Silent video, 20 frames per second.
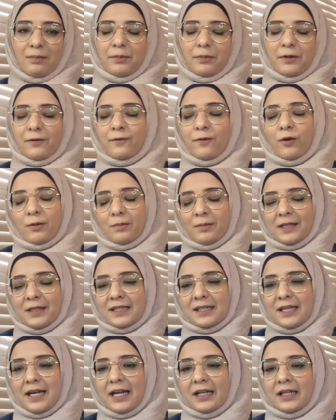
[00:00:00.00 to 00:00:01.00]

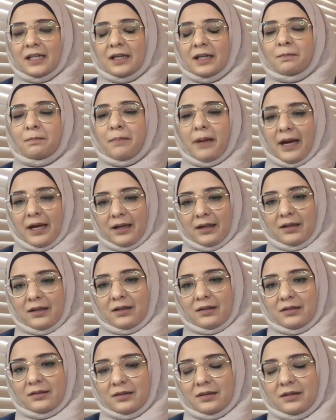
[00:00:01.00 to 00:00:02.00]
performance and impact
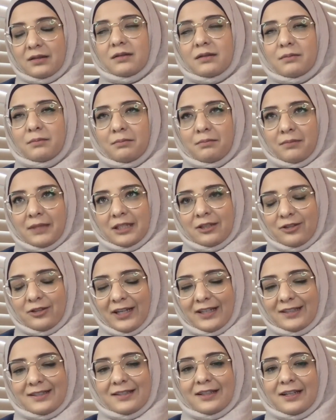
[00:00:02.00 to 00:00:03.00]

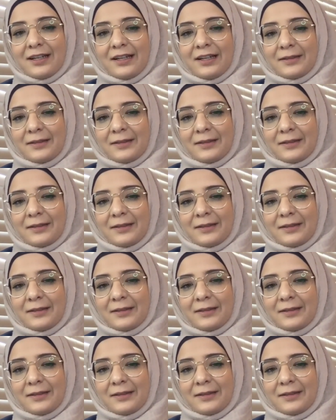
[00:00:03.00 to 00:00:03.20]
metrics.